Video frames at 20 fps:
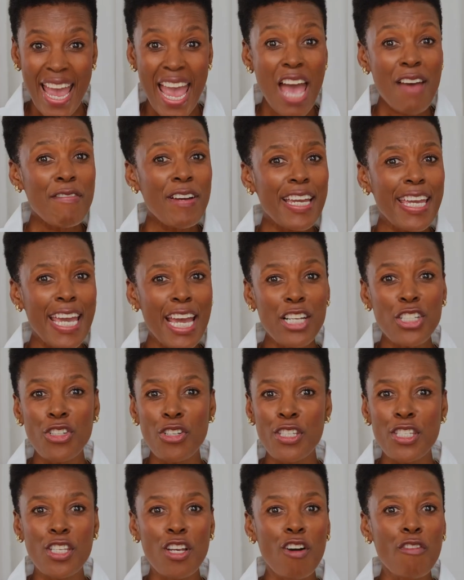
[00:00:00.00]
Ever catch
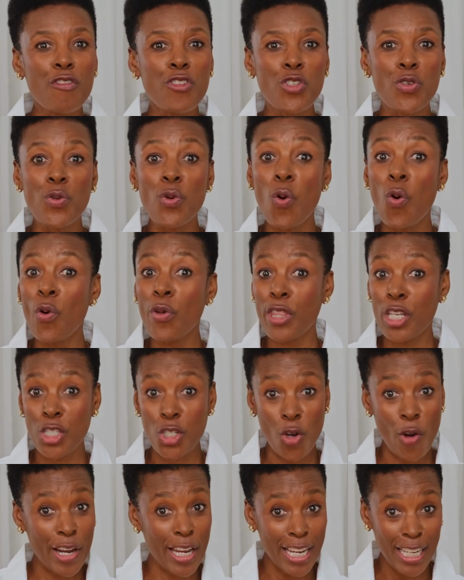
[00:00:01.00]
yourself doing all the
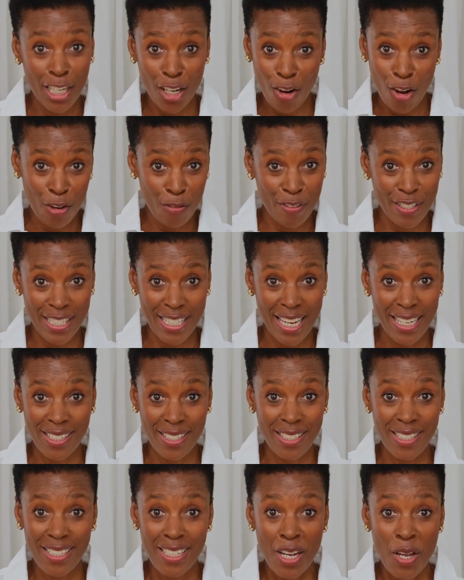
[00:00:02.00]
talking in a
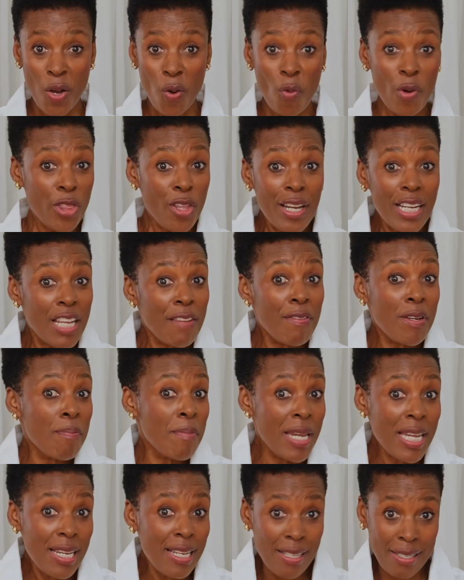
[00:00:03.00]
conversation without even
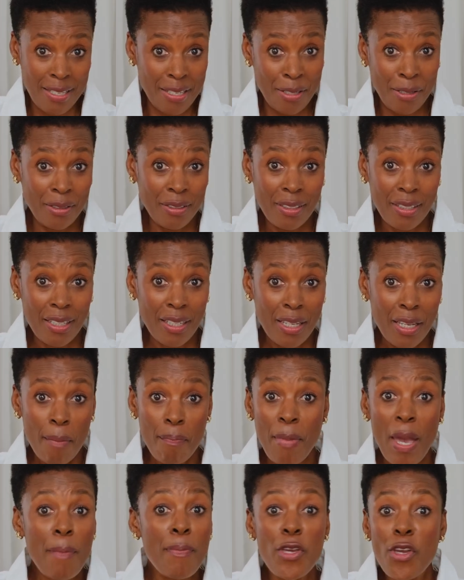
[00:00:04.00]
meaning to?
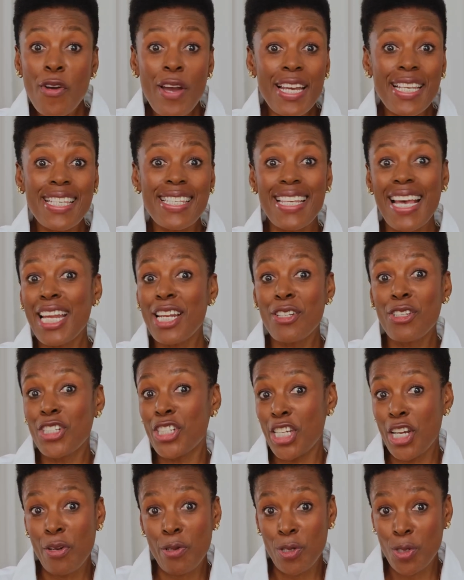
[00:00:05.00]
Maybe you're excited to
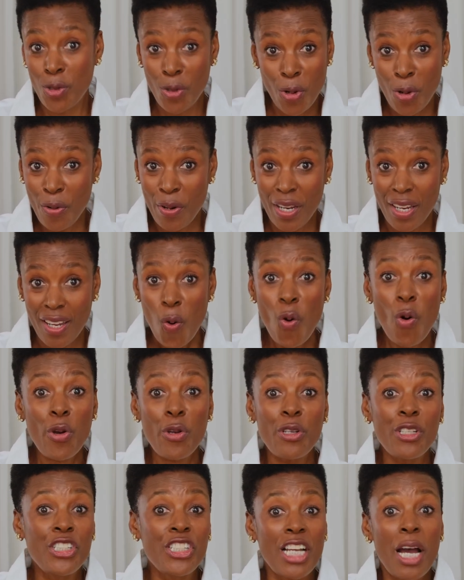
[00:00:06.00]
share a story, or
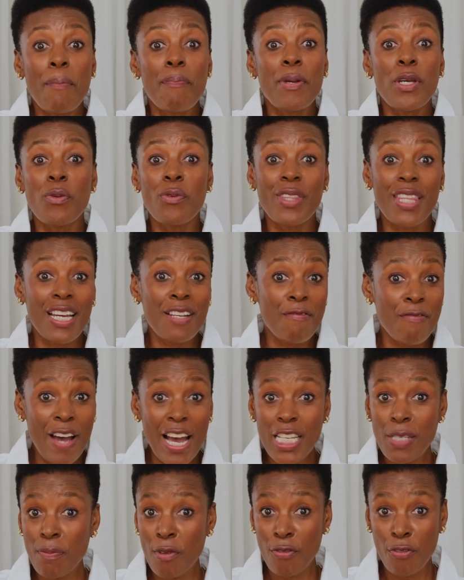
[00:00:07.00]
you jump in with
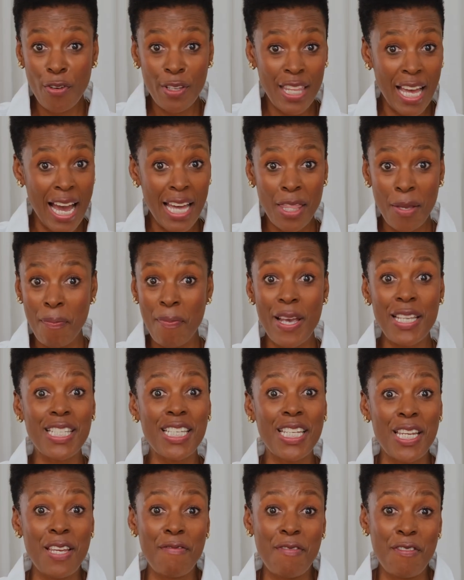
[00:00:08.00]
advice before the other
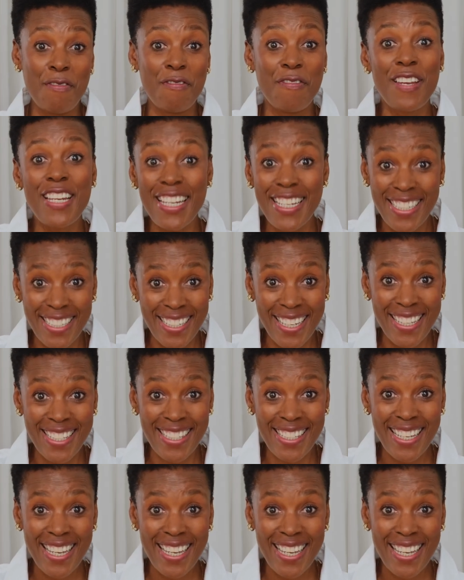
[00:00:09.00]
person even finishes.